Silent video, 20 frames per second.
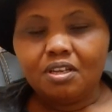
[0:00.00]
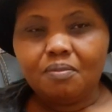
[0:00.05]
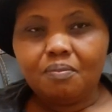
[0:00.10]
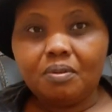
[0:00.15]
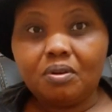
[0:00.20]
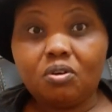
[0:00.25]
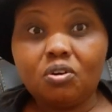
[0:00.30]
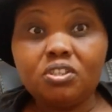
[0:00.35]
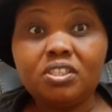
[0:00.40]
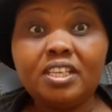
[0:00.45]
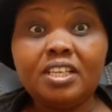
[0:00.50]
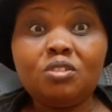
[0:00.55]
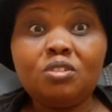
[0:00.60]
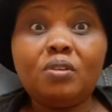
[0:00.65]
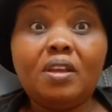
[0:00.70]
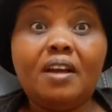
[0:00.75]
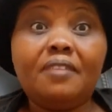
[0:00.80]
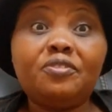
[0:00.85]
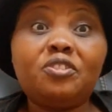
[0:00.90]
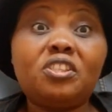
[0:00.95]
because as we
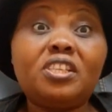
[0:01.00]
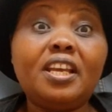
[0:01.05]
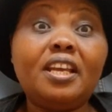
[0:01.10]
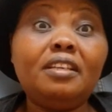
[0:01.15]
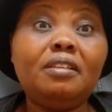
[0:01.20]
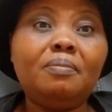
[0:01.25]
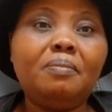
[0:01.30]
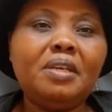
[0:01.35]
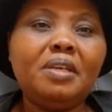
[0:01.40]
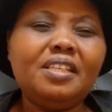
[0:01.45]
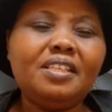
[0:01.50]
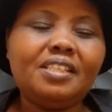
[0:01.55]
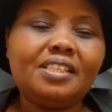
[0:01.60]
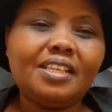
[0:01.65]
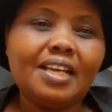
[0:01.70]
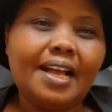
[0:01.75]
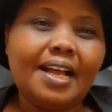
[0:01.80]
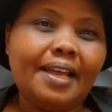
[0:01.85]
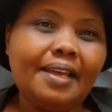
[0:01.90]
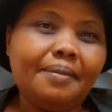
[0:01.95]
have said many
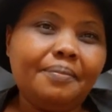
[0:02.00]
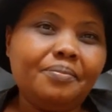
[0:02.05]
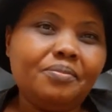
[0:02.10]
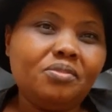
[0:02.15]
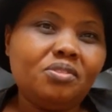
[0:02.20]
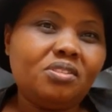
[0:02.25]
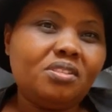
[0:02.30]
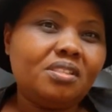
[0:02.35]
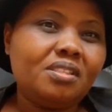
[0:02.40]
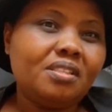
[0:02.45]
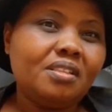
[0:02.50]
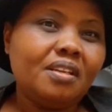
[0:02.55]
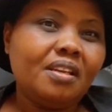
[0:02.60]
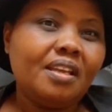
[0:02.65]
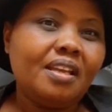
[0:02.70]
times,